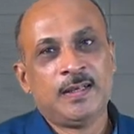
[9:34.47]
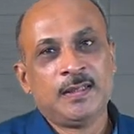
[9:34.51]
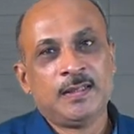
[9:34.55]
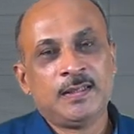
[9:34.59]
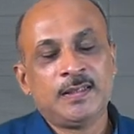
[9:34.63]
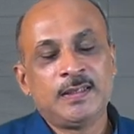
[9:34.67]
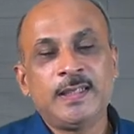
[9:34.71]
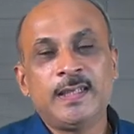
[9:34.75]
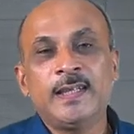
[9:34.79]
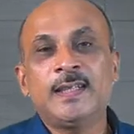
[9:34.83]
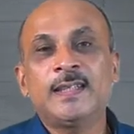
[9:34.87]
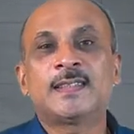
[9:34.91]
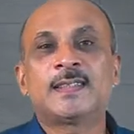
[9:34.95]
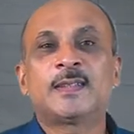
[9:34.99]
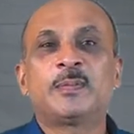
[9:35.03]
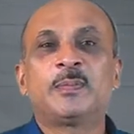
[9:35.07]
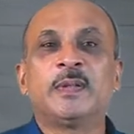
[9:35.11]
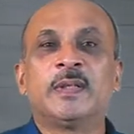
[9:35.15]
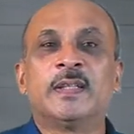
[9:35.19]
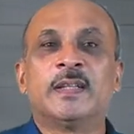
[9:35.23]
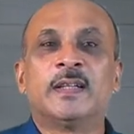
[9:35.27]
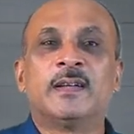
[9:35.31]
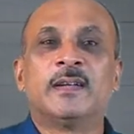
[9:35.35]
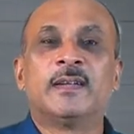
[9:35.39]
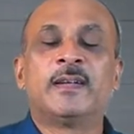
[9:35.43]

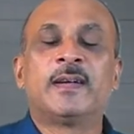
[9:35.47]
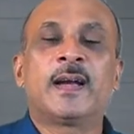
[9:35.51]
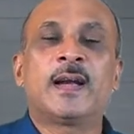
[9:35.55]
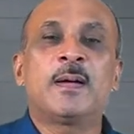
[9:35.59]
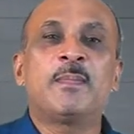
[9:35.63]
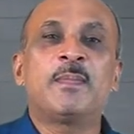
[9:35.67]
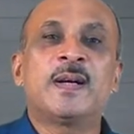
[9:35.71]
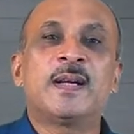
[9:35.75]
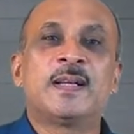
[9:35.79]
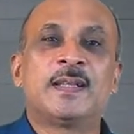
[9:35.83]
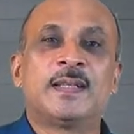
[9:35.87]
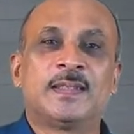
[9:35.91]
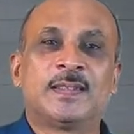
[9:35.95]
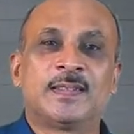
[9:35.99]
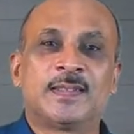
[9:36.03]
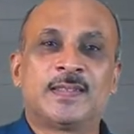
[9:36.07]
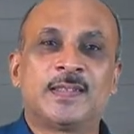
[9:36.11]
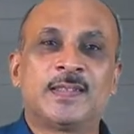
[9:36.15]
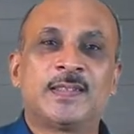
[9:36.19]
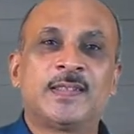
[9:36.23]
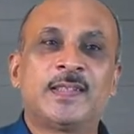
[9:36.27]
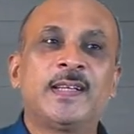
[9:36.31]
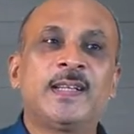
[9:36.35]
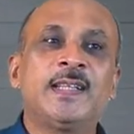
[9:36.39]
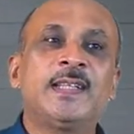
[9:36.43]
Shakespeare,
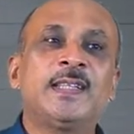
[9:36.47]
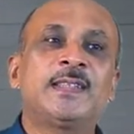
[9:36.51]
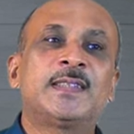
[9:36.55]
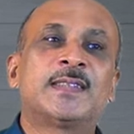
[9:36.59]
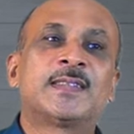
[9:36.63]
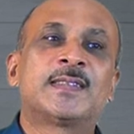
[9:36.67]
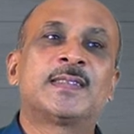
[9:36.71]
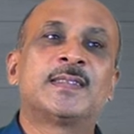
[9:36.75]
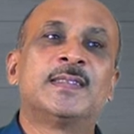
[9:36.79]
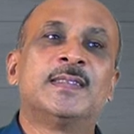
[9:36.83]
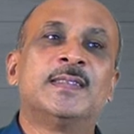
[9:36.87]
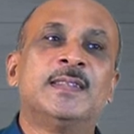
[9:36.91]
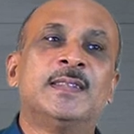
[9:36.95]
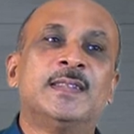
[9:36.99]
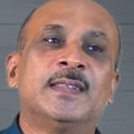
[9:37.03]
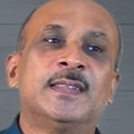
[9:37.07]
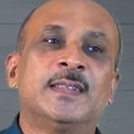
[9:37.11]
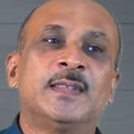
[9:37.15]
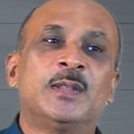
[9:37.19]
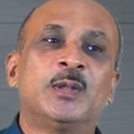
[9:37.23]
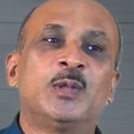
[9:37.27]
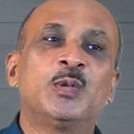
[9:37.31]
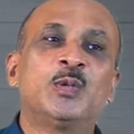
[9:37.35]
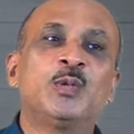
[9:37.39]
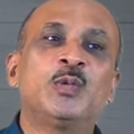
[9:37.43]
dramatist, treats
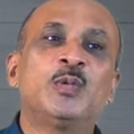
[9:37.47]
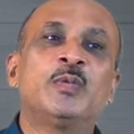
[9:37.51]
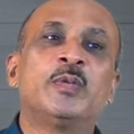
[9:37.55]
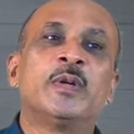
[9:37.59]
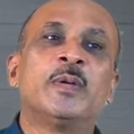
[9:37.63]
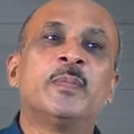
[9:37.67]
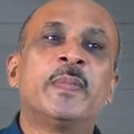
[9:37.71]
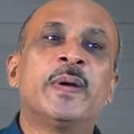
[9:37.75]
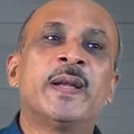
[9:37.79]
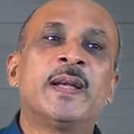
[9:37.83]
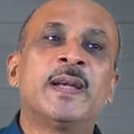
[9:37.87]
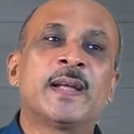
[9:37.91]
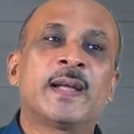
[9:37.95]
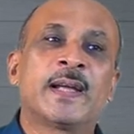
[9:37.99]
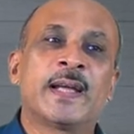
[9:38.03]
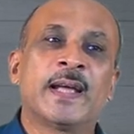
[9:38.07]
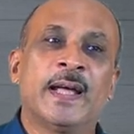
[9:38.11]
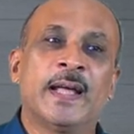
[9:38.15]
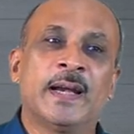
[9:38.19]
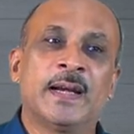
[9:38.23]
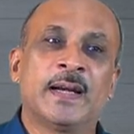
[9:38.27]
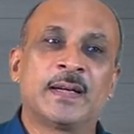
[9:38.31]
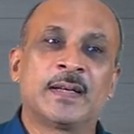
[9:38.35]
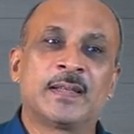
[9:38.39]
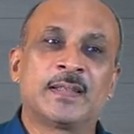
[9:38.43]
the two women
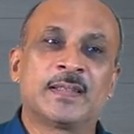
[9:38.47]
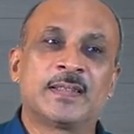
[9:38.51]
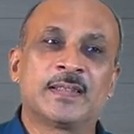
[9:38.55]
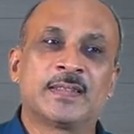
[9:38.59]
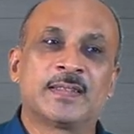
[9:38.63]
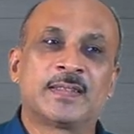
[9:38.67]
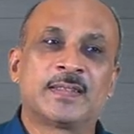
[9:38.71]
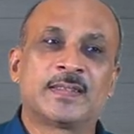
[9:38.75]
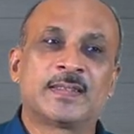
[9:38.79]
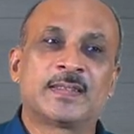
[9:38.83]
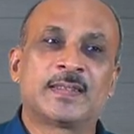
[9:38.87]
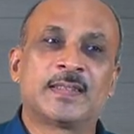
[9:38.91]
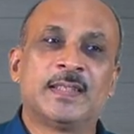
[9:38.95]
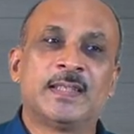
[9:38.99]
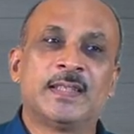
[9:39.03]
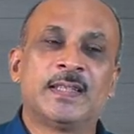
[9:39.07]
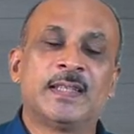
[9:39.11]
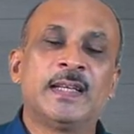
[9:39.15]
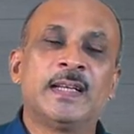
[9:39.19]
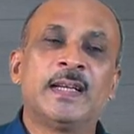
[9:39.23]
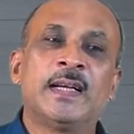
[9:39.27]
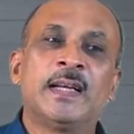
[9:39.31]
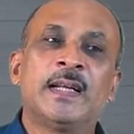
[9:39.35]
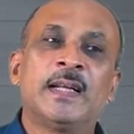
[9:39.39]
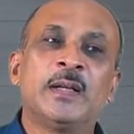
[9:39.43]
characters
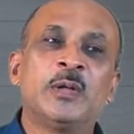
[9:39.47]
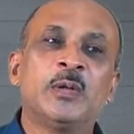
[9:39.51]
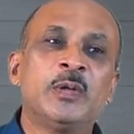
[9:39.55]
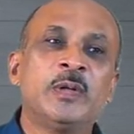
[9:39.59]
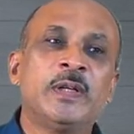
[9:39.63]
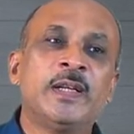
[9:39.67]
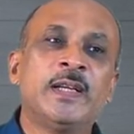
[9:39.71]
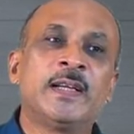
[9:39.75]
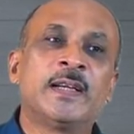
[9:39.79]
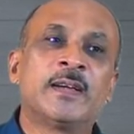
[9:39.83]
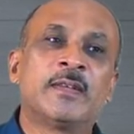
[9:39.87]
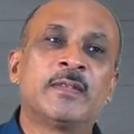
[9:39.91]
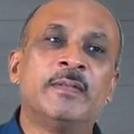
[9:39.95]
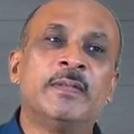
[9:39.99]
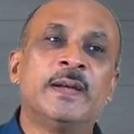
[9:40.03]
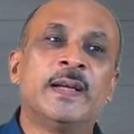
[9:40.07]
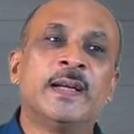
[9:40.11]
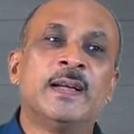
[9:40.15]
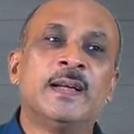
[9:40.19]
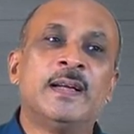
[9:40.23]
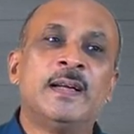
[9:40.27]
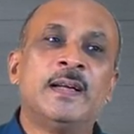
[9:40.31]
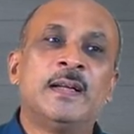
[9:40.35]
in a unique way.